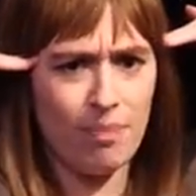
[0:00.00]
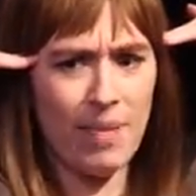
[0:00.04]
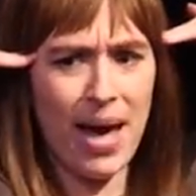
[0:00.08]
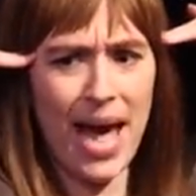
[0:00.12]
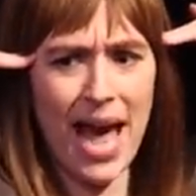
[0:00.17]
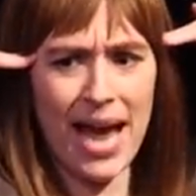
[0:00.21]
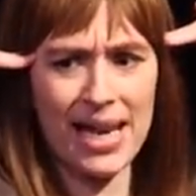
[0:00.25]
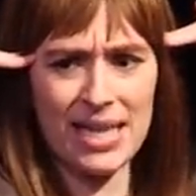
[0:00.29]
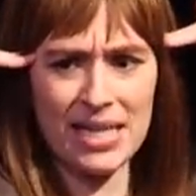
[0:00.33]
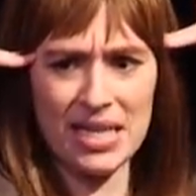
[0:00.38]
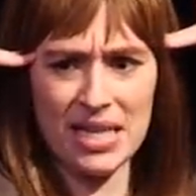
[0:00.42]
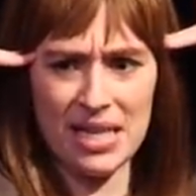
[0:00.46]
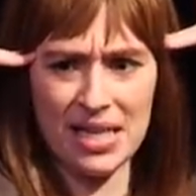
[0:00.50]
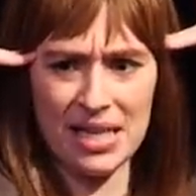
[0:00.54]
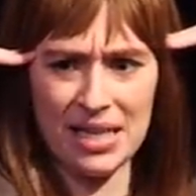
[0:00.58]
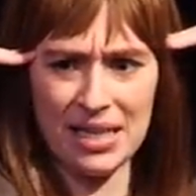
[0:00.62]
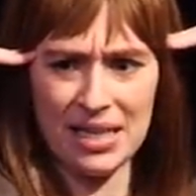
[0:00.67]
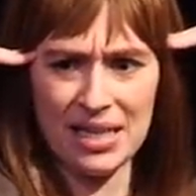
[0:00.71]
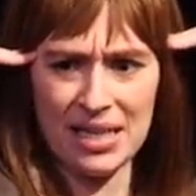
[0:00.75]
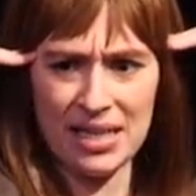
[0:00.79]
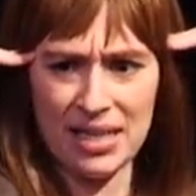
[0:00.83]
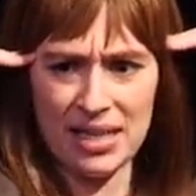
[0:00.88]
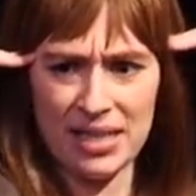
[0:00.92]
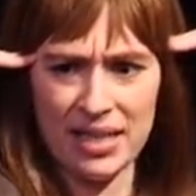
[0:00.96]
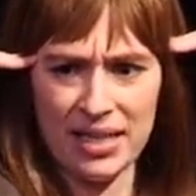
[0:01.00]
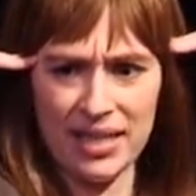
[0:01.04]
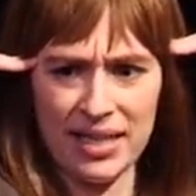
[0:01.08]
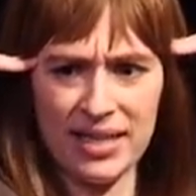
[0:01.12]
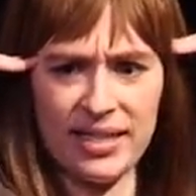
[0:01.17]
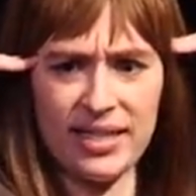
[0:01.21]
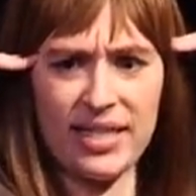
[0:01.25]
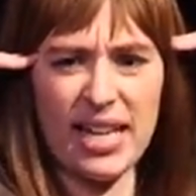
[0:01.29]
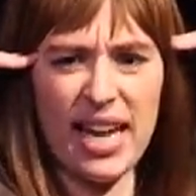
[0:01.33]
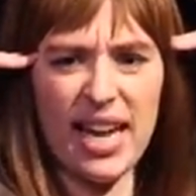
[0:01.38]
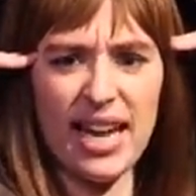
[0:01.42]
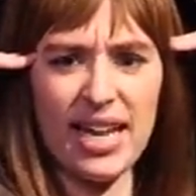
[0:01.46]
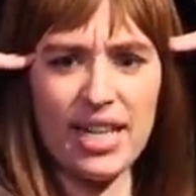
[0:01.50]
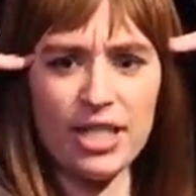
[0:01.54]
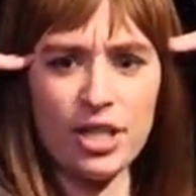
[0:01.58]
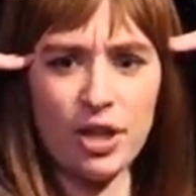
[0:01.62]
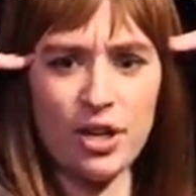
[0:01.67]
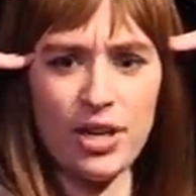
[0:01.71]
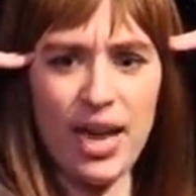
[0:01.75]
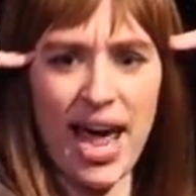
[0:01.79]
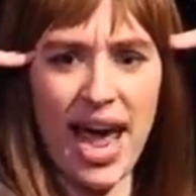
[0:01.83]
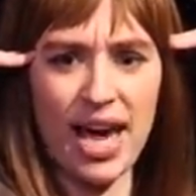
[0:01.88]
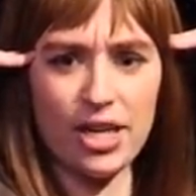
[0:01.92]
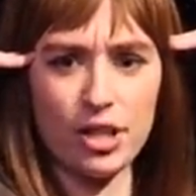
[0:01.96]
Mine is the
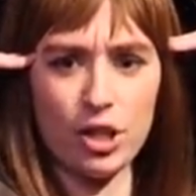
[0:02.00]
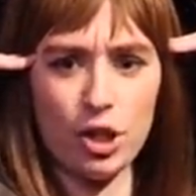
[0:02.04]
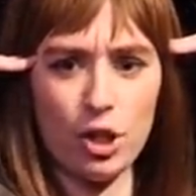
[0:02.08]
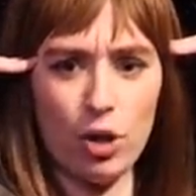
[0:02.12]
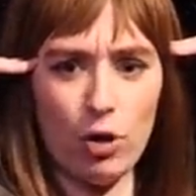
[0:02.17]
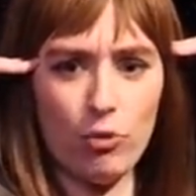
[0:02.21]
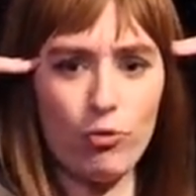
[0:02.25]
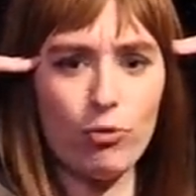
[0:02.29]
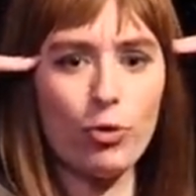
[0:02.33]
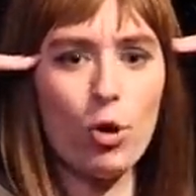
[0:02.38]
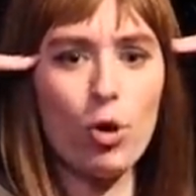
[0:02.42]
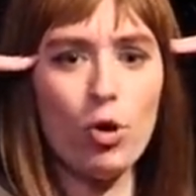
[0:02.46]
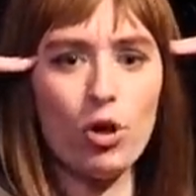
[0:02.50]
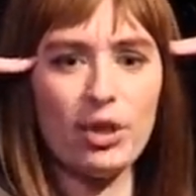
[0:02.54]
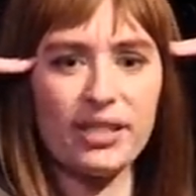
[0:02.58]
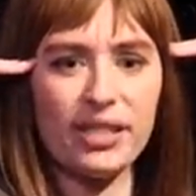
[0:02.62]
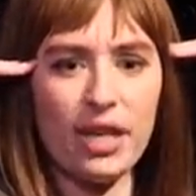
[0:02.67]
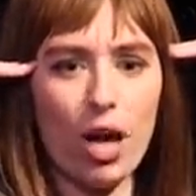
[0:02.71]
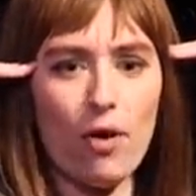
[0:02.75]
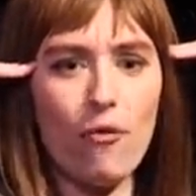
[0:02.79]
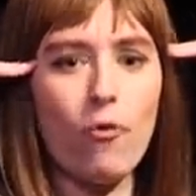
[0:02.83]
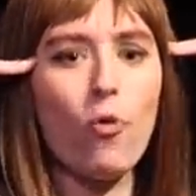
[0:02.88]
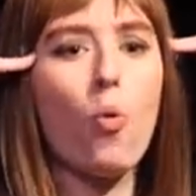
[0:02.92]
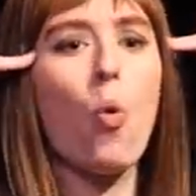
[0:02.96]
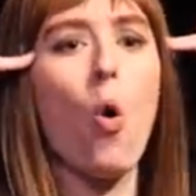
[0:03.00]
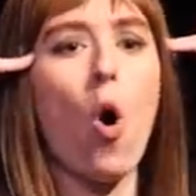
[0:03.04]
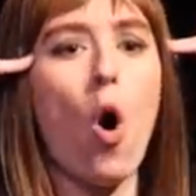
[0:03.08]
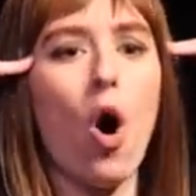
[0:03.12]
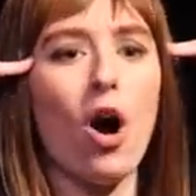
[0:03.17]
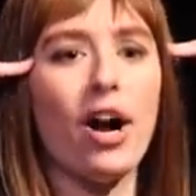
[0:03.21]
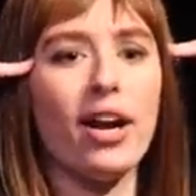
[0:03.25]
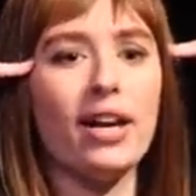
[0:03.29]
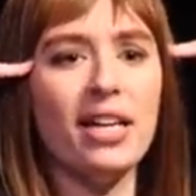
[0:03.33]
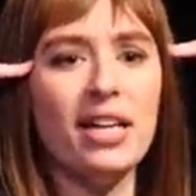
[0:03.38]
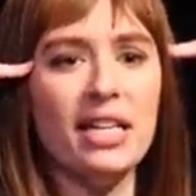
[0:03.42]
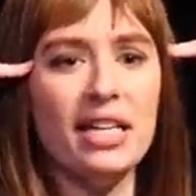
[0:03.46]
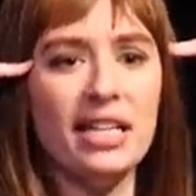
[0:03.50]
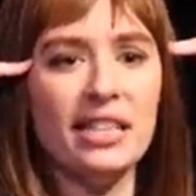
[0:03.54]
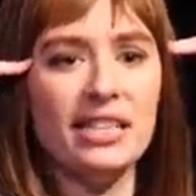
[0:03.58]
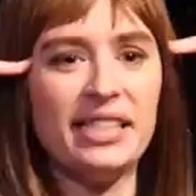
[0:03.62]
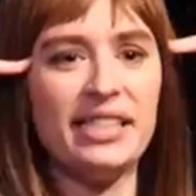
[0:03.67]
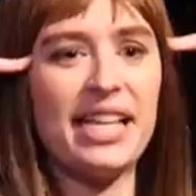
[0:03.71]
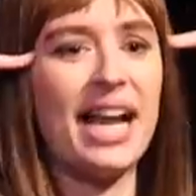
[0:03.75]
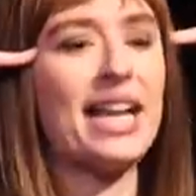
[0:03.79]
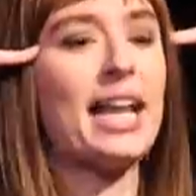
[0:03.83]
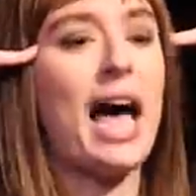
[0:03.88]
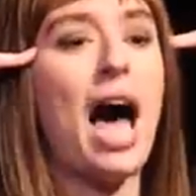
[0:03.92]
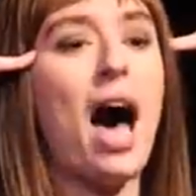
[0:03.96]
international rules of war
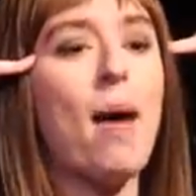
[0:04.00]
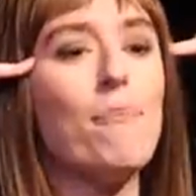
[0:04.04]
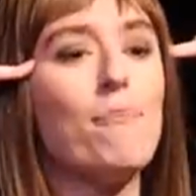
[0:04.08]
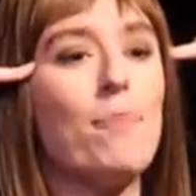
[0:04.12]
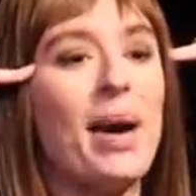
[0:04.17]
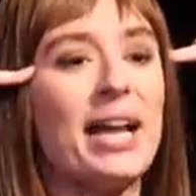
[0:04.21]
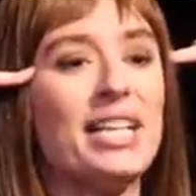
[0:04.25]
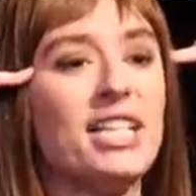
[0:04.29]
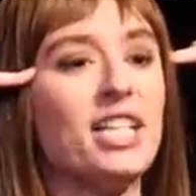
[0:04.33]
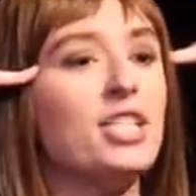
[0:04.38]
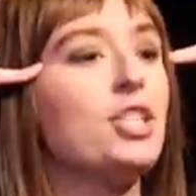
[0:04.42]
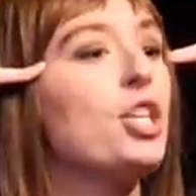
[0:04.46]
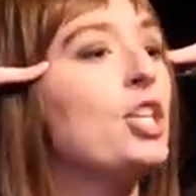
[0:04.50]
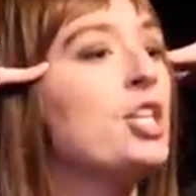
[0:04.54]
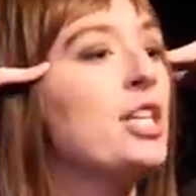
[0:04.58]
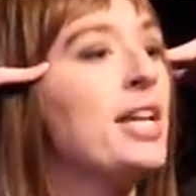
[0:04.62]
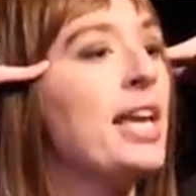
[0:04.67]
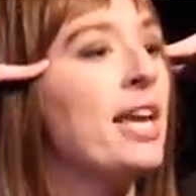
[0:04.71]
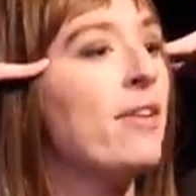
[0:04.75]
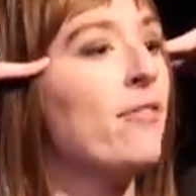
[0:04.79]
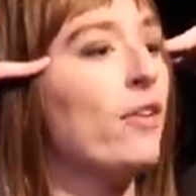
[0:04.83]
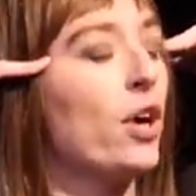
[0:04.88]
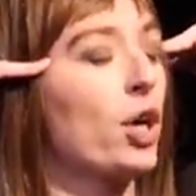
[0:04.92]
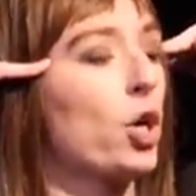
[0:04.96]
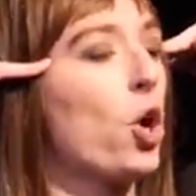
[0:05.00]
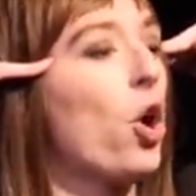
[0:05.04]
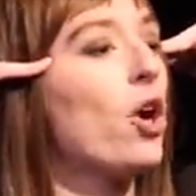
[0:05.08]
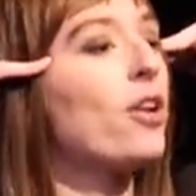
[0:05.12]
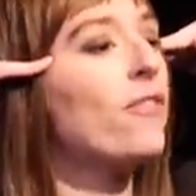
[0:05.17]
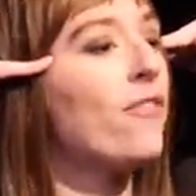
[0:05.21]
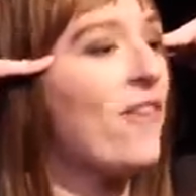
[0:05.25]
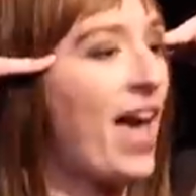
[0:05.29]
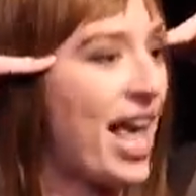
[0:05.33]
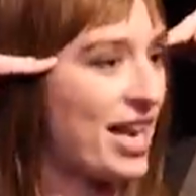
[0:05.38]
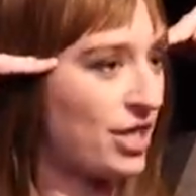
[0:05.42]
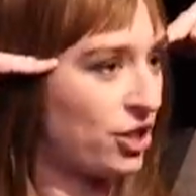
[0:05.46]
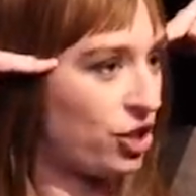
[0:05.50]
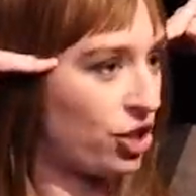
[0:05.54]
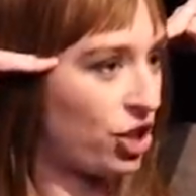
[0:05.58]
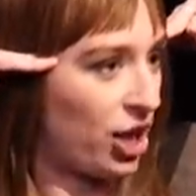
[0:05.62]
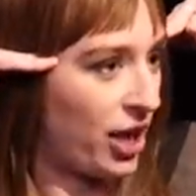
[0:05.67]
set up by the Geneva Convention.